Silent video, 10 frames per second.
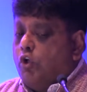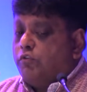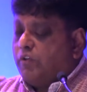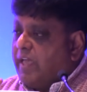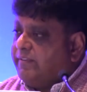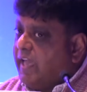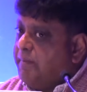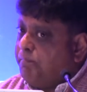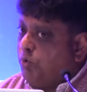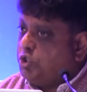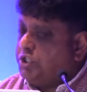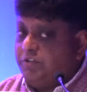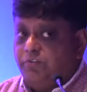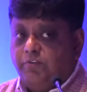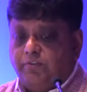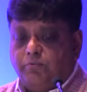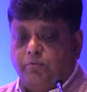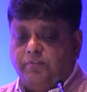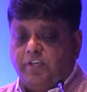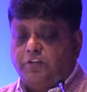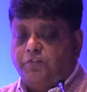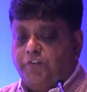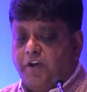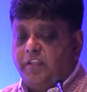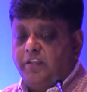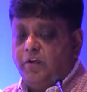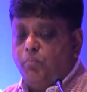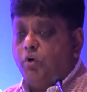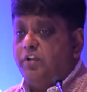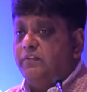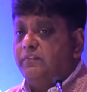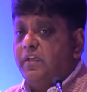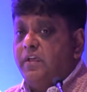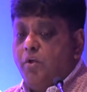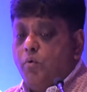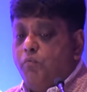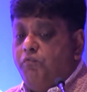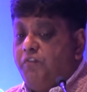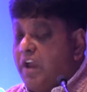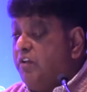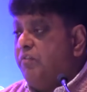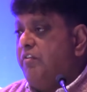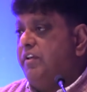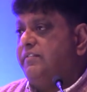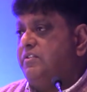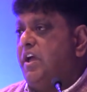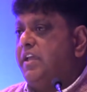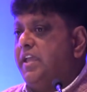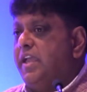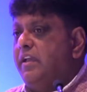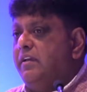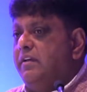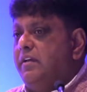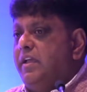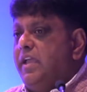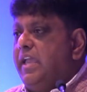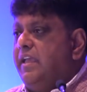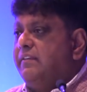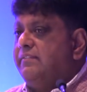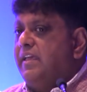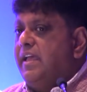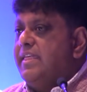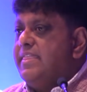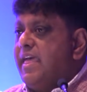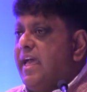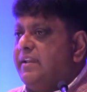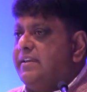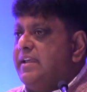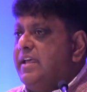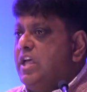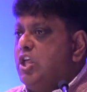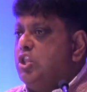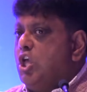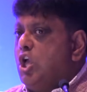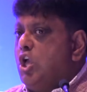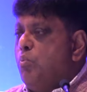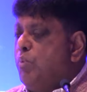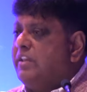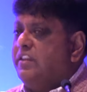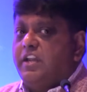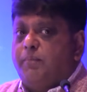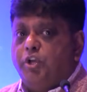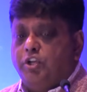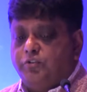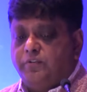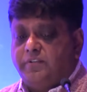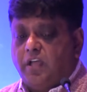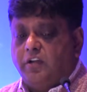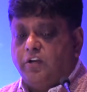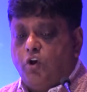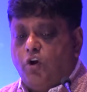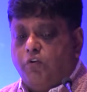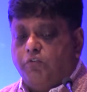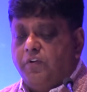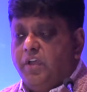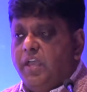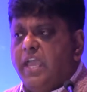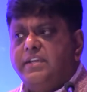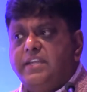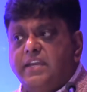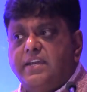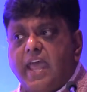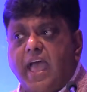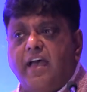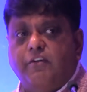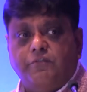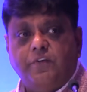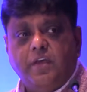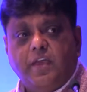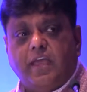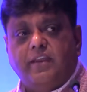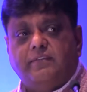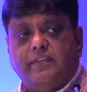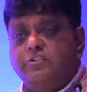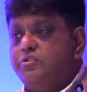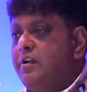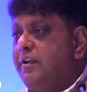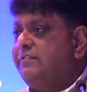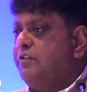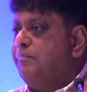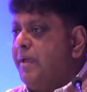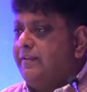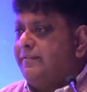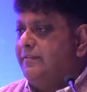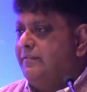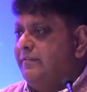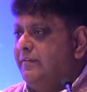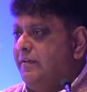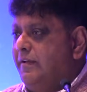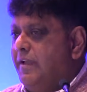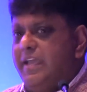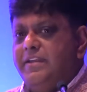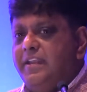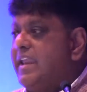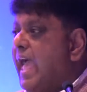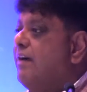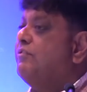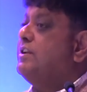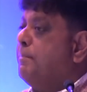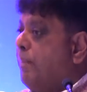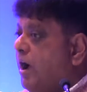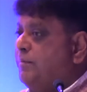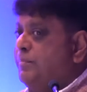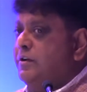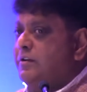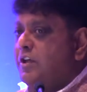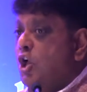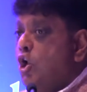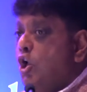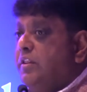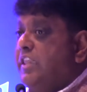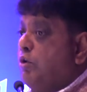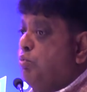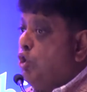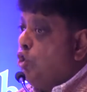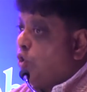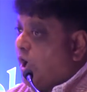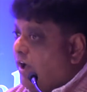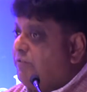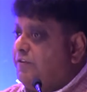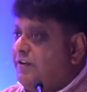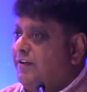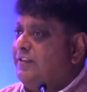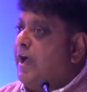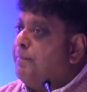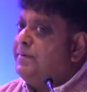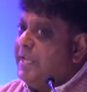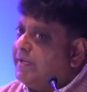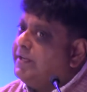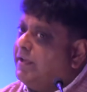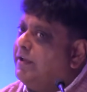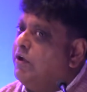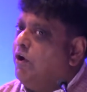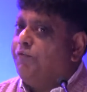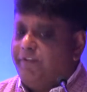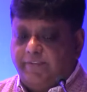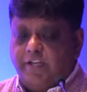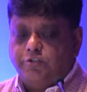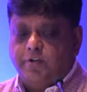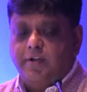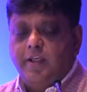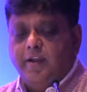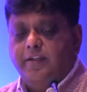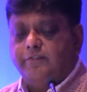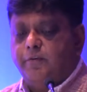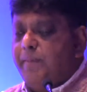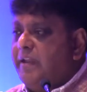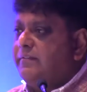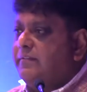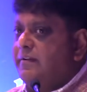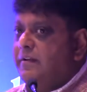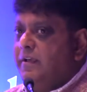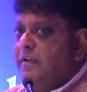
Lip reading: So as I pushed this research further, what is very, very striking is that when the WHO started off, it didn't have an essential list of medicines. It didn't have a department that would look after the updating of essential list of medicine.